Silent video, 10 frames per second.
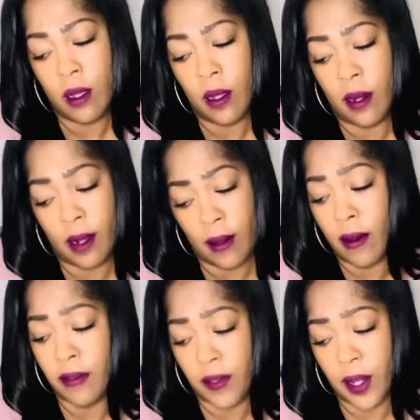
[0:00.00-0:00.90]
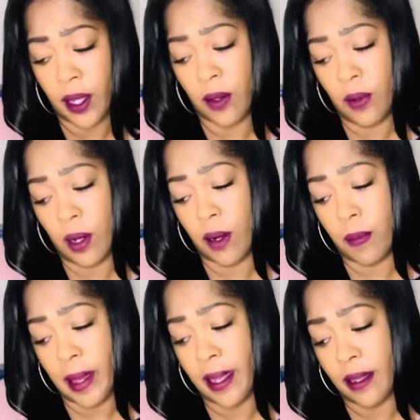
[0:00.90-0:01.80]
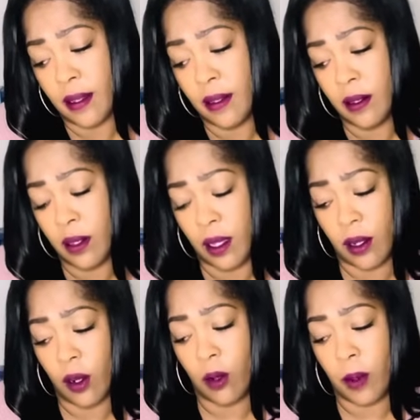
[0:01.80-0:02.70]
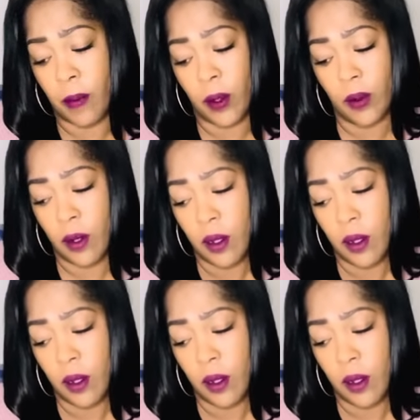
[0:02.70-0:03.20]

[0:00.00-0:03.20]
now I feel like you are back in hermit mode.